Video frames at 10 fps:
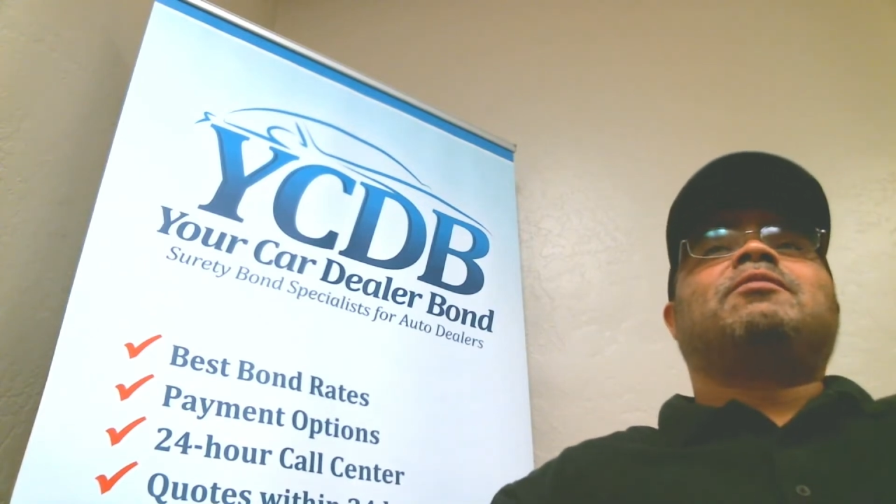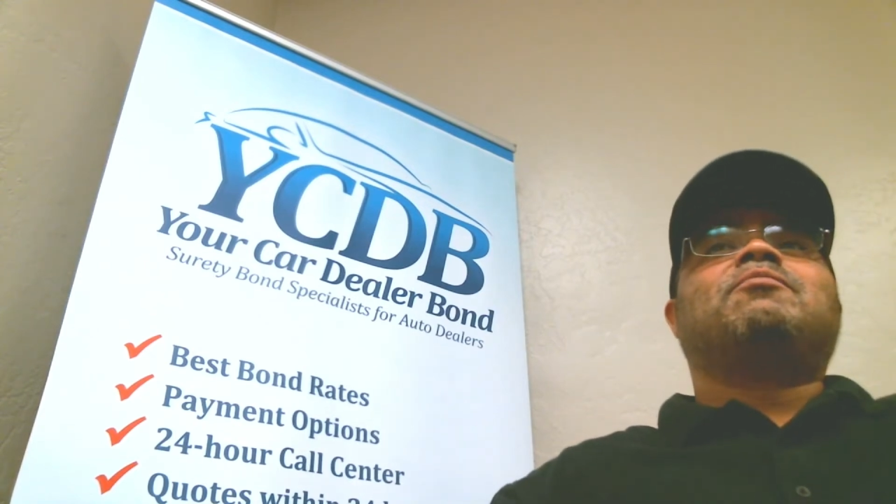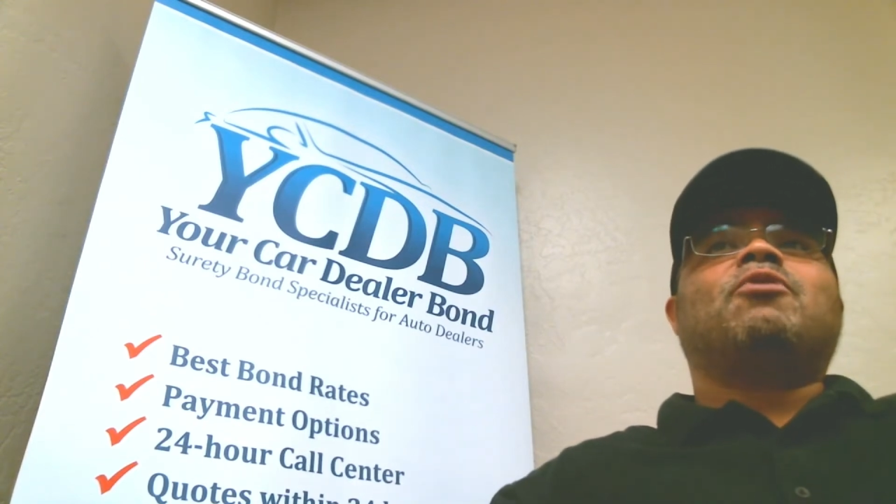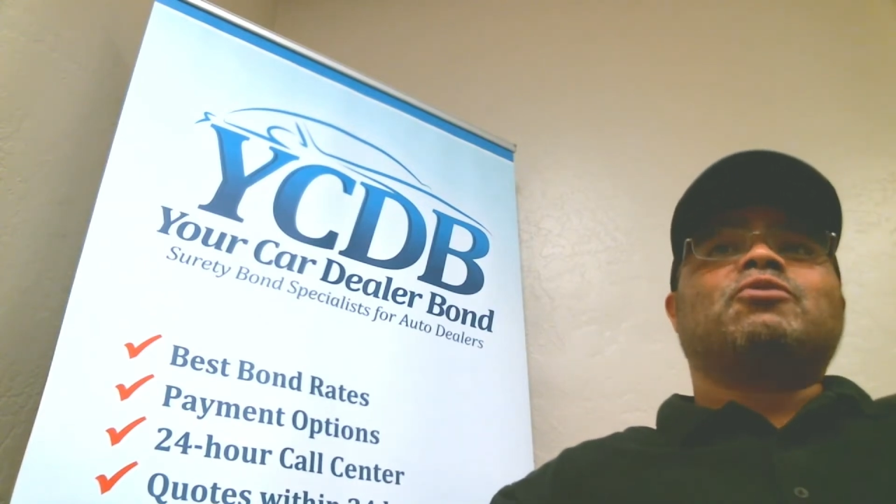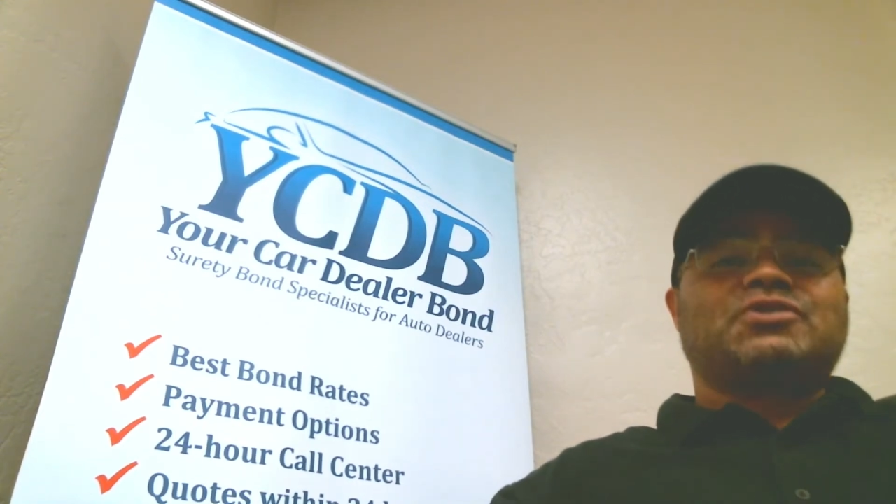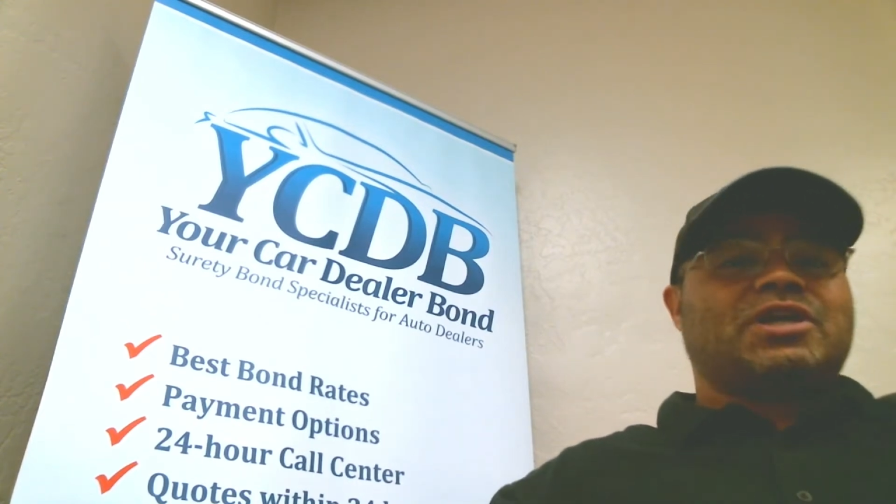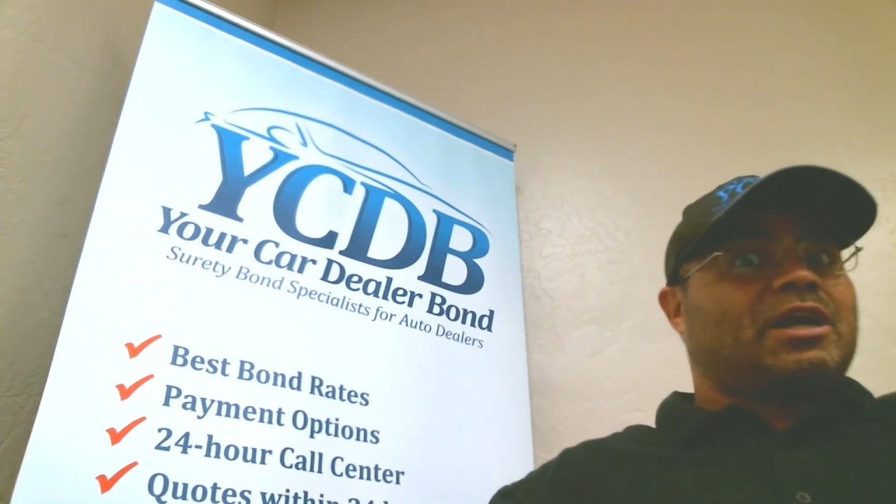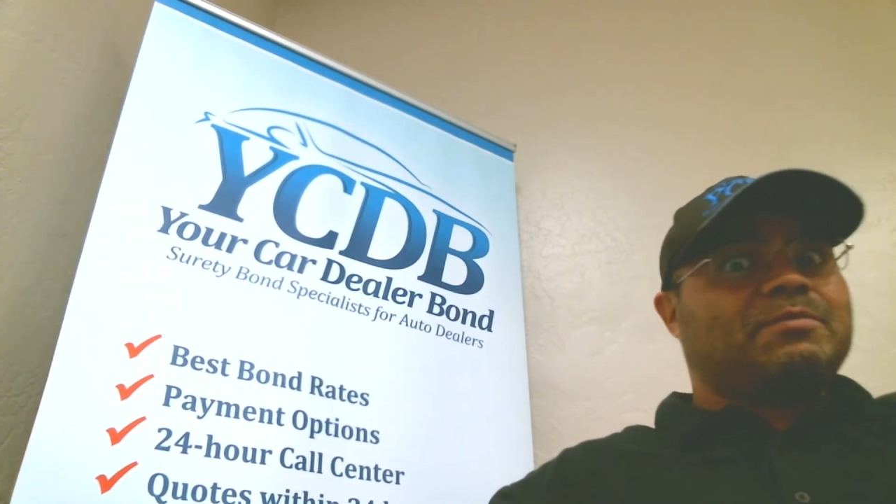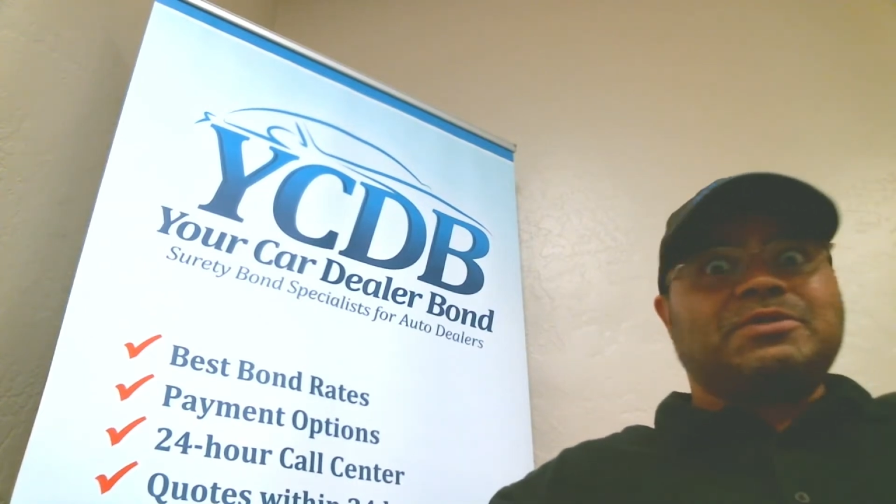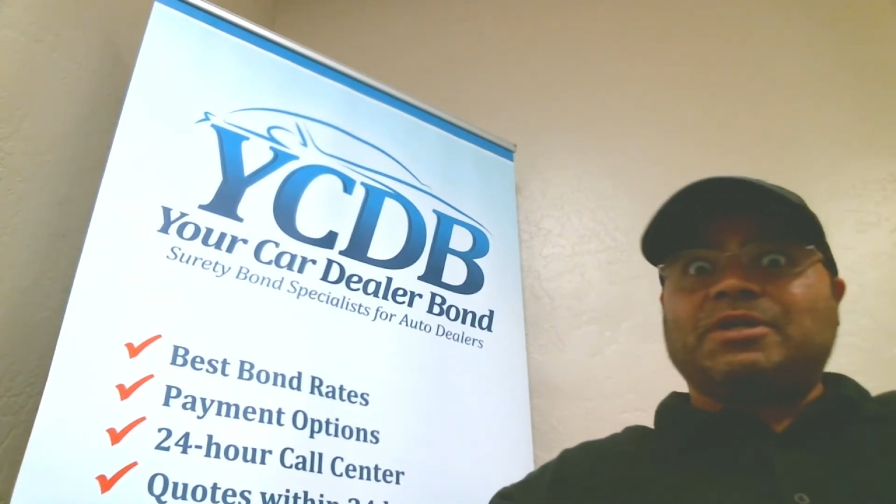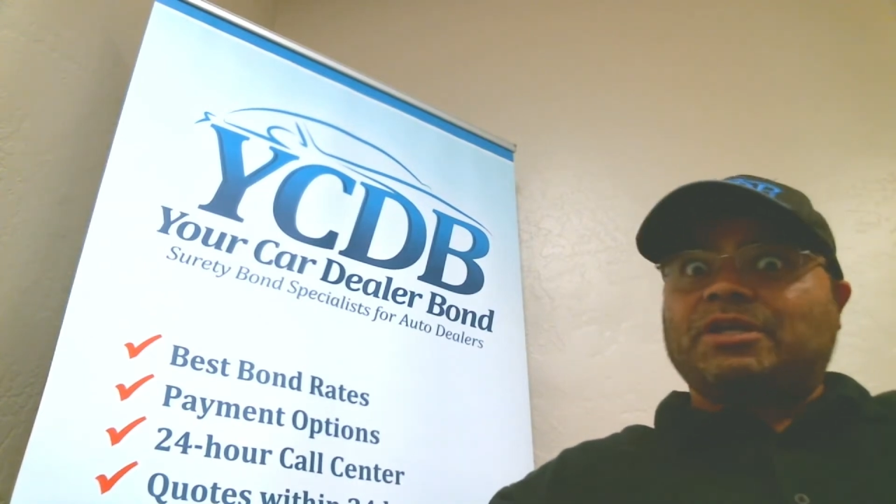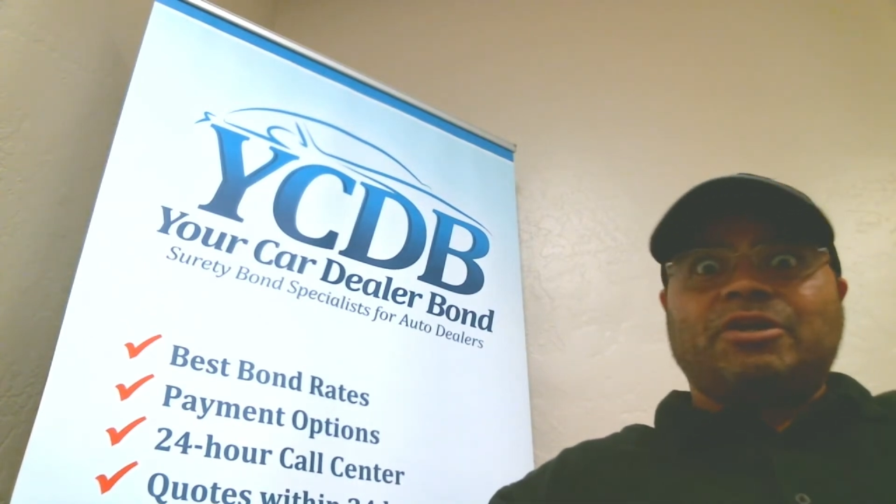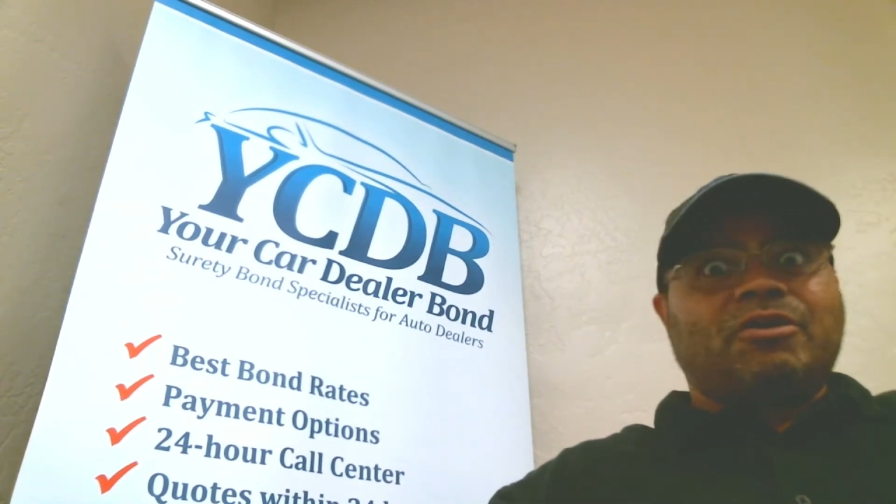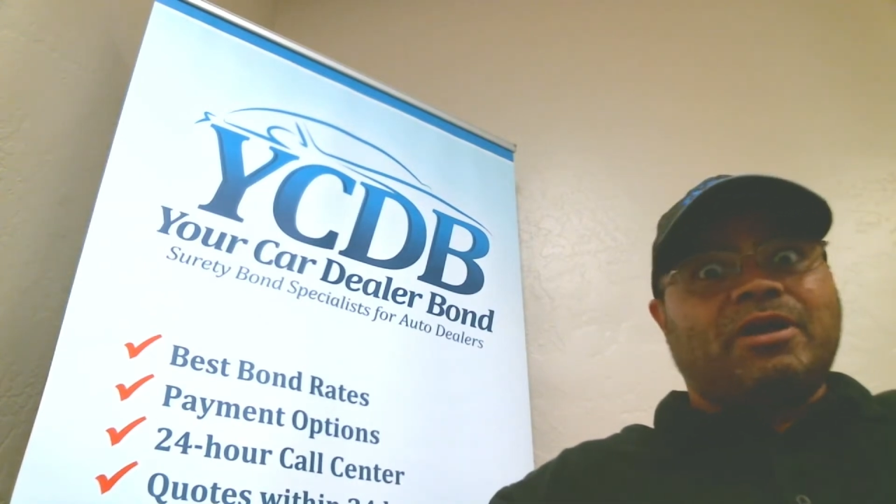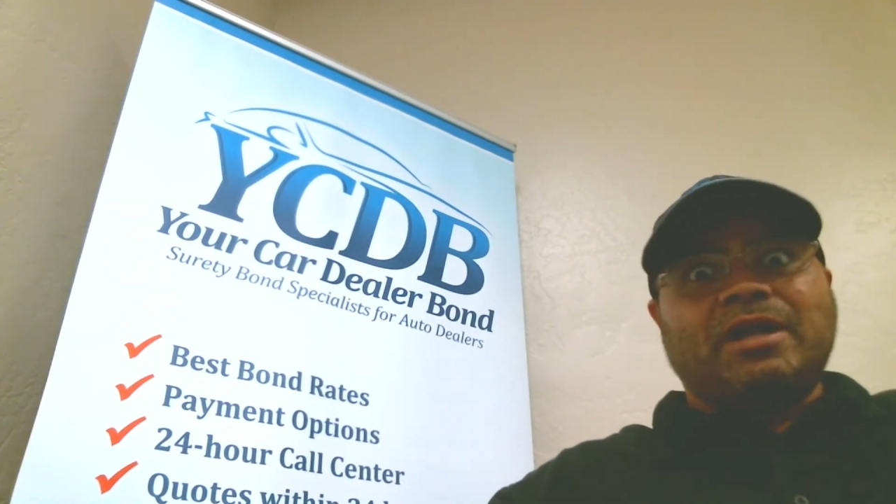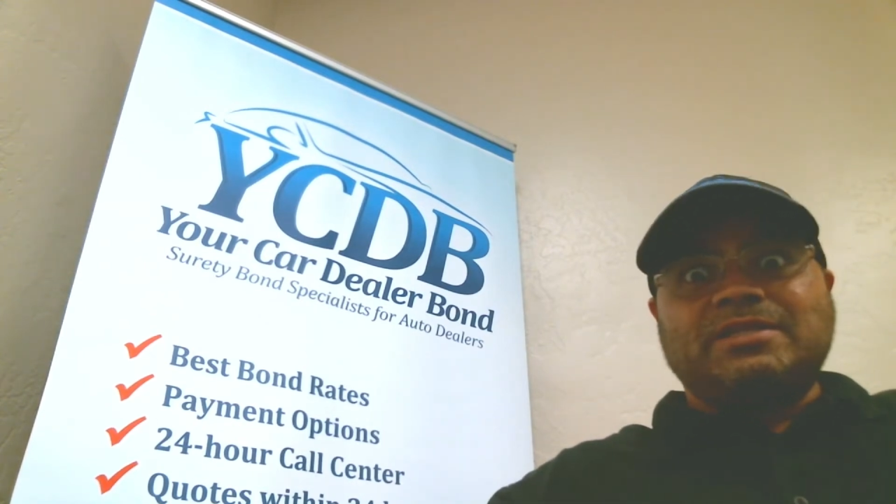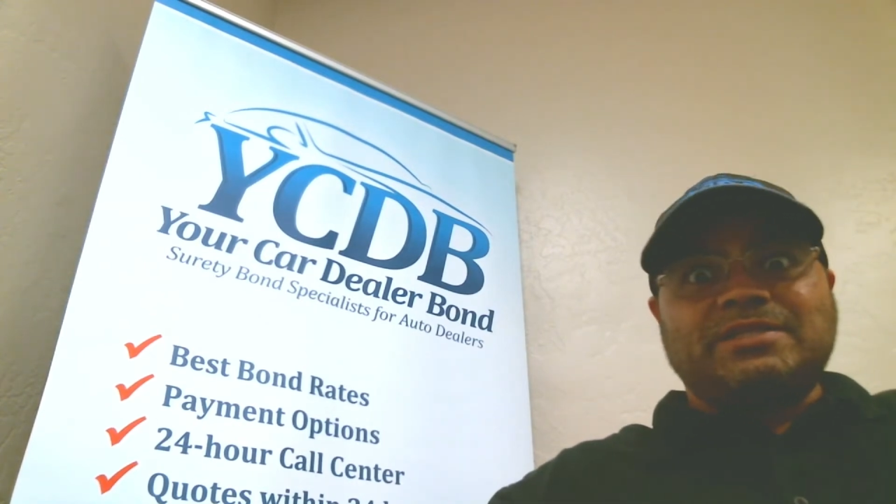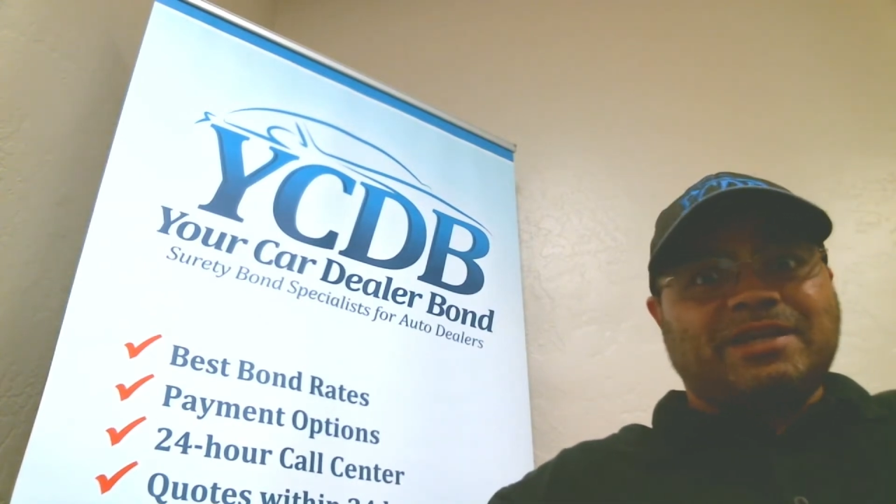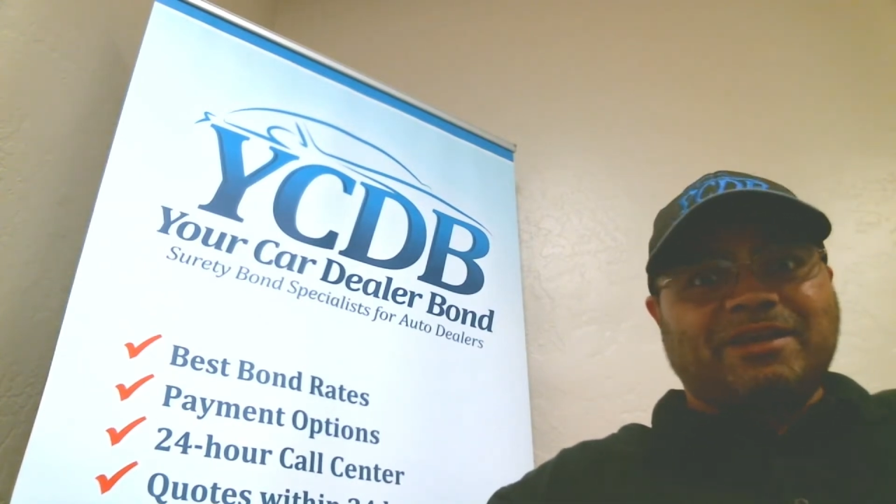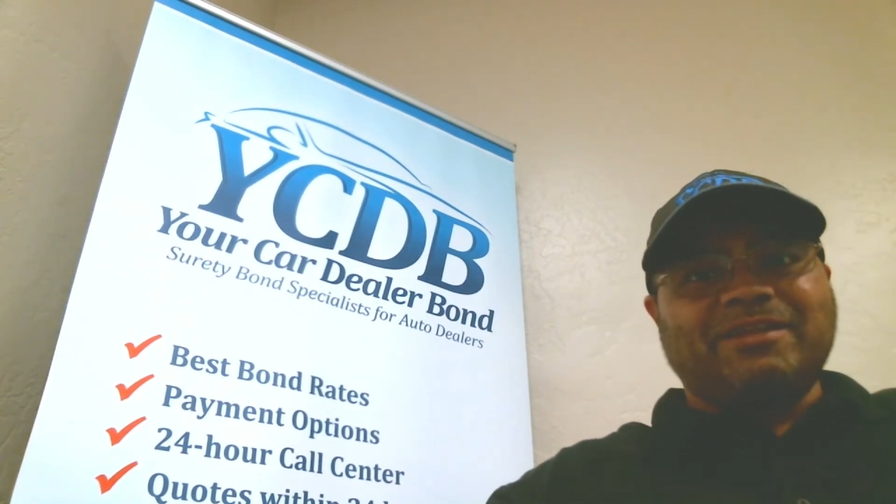most times you're not
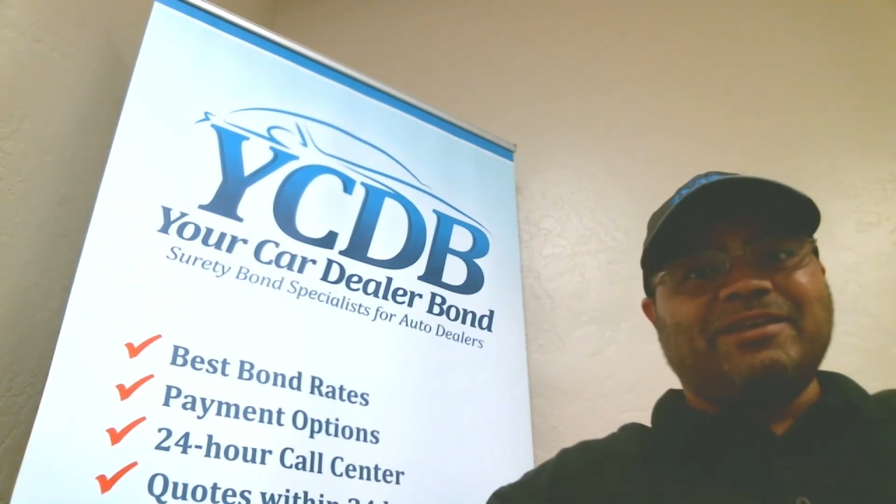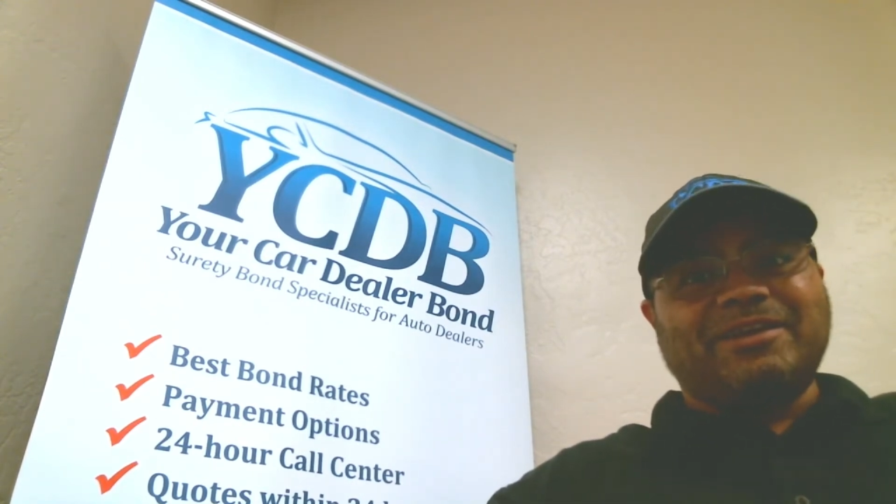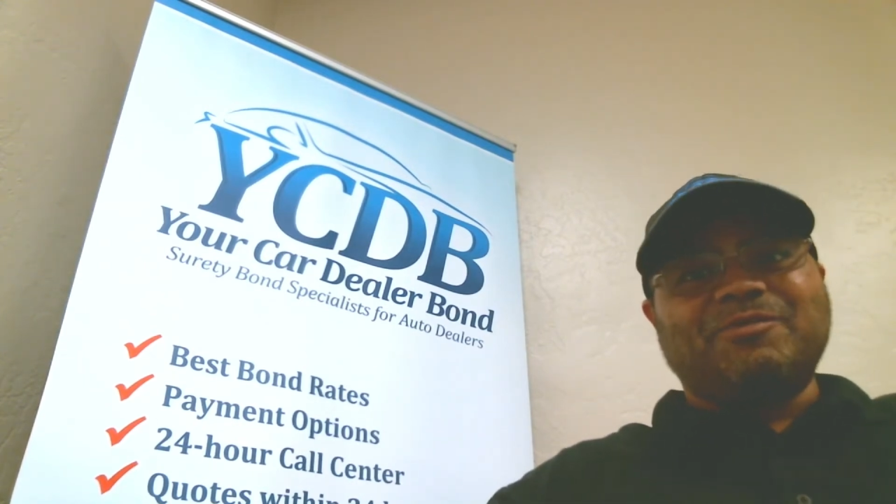selling